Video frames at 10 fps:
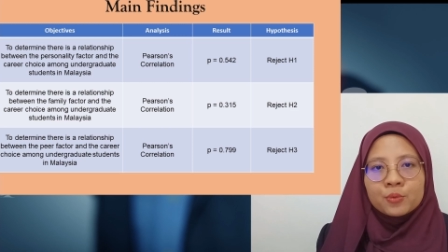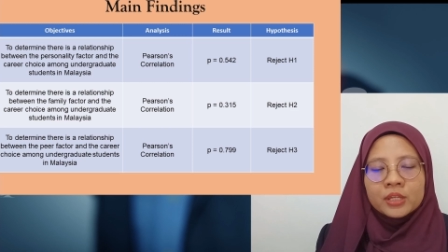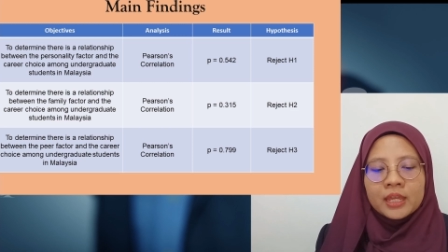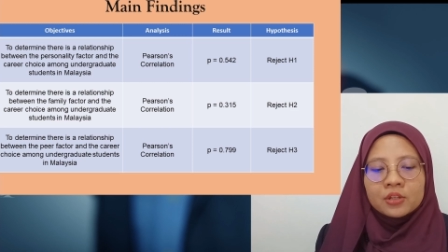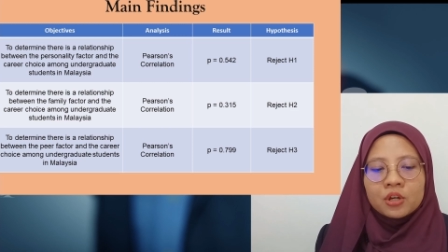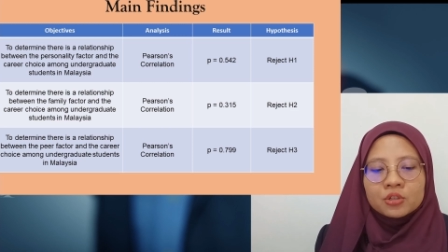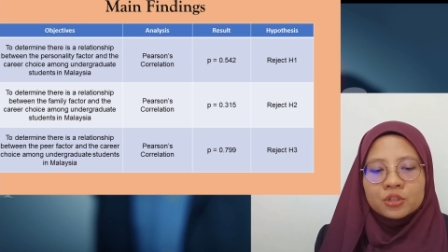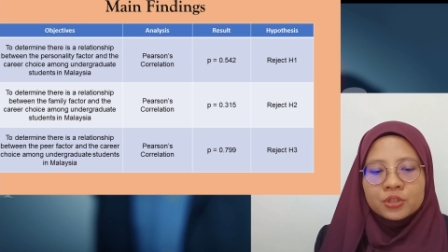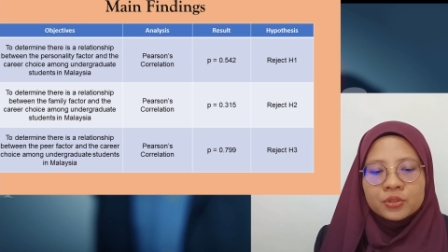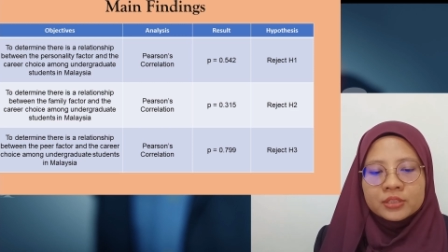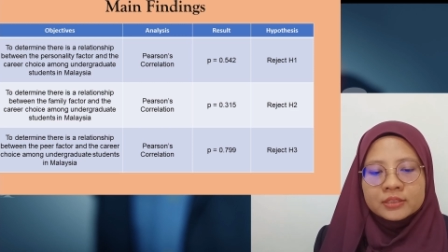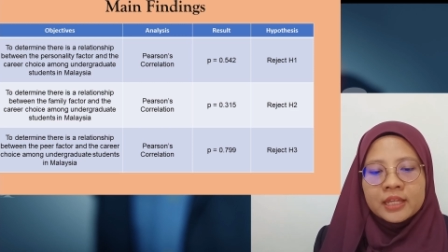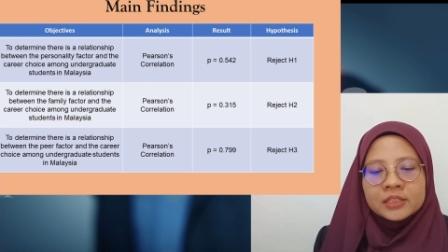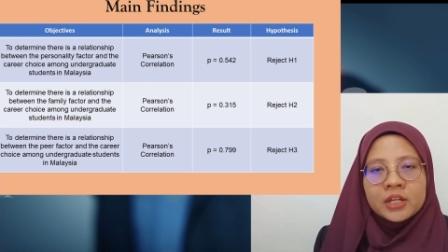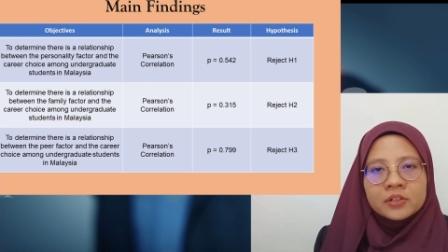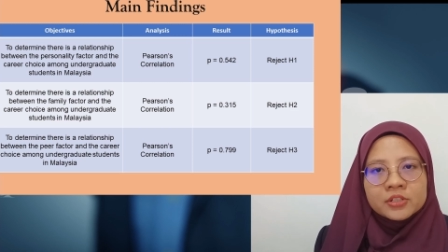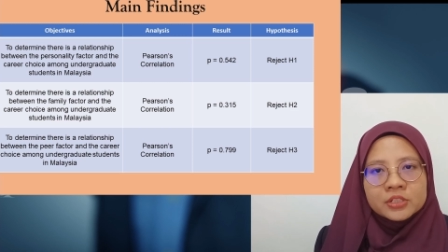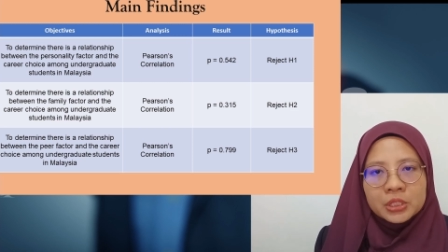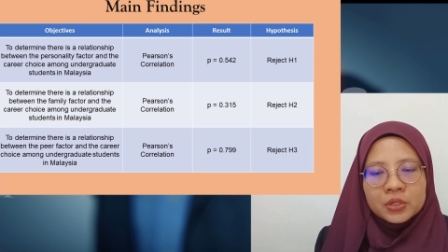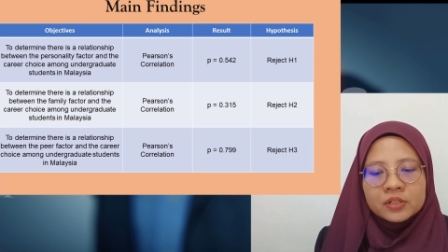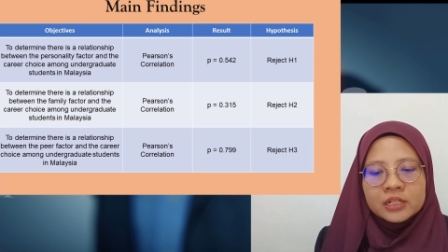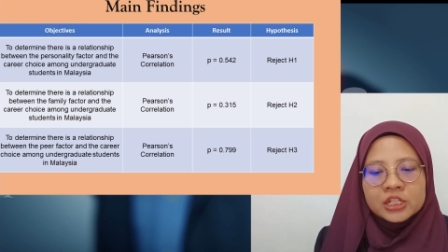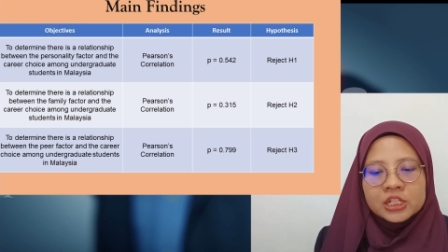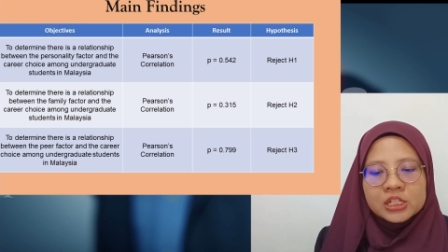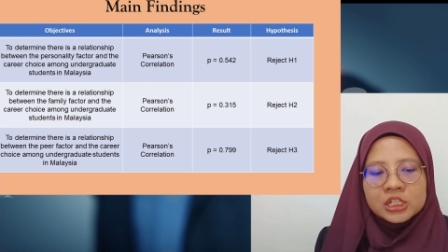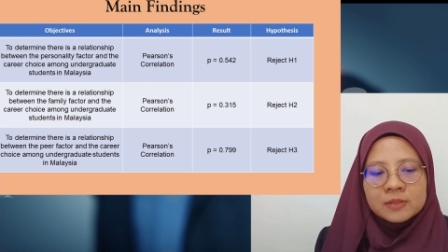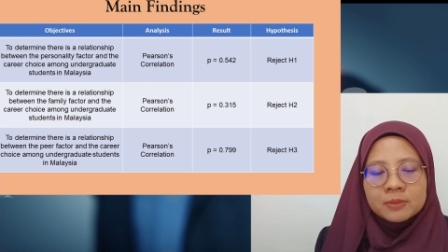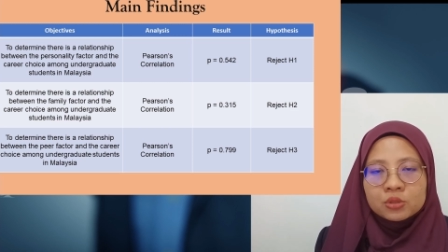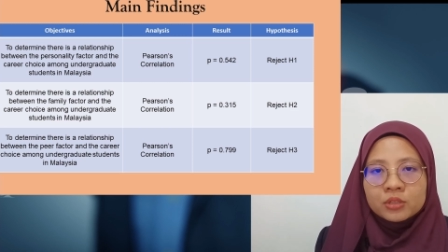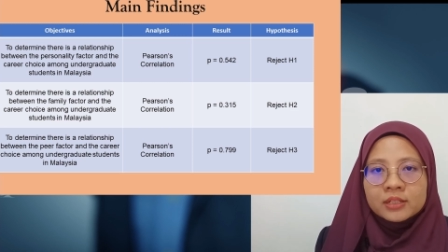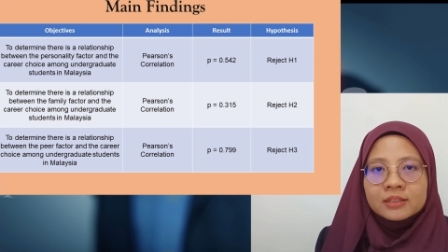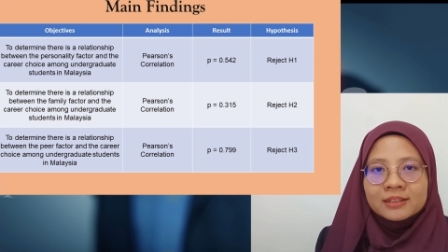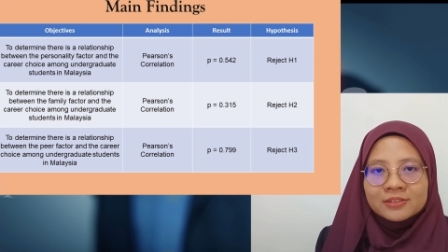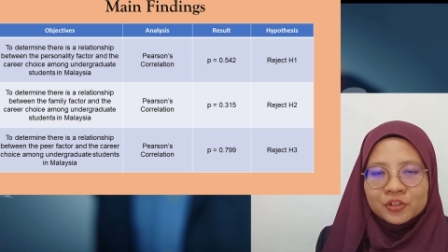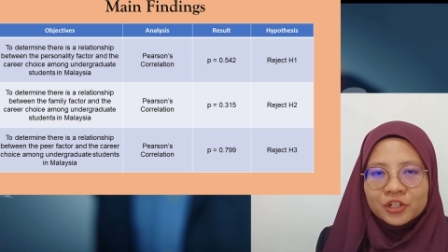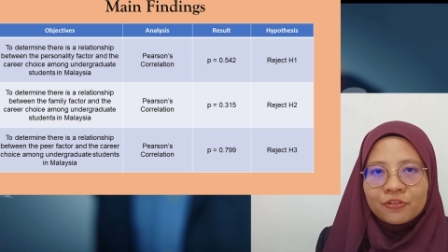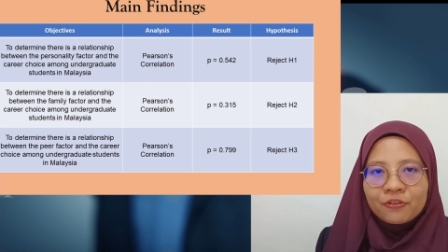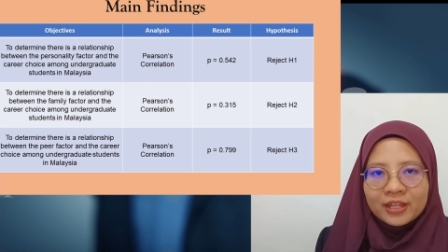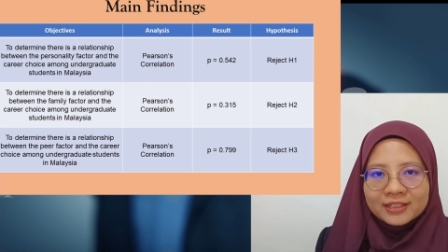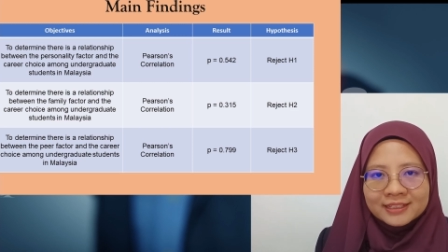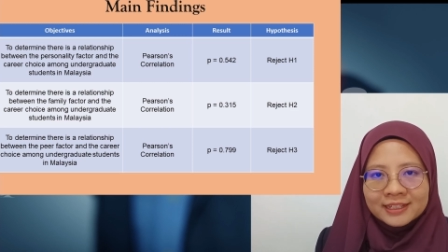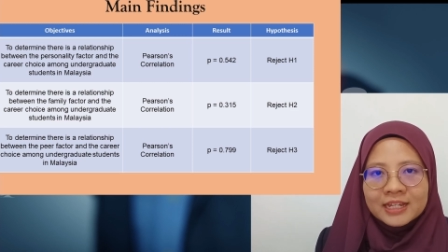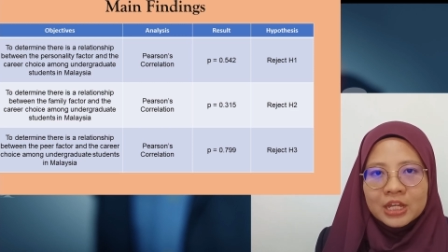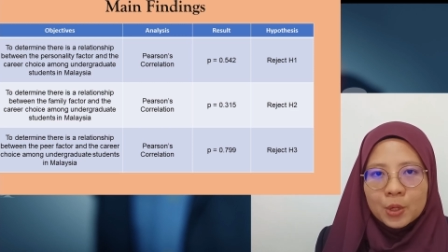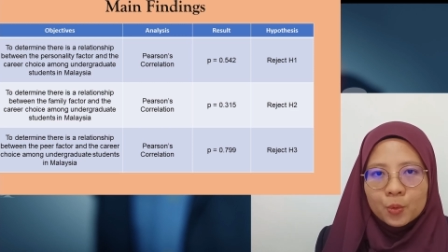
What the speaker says: we can conclude that there is no relationship between the three factors,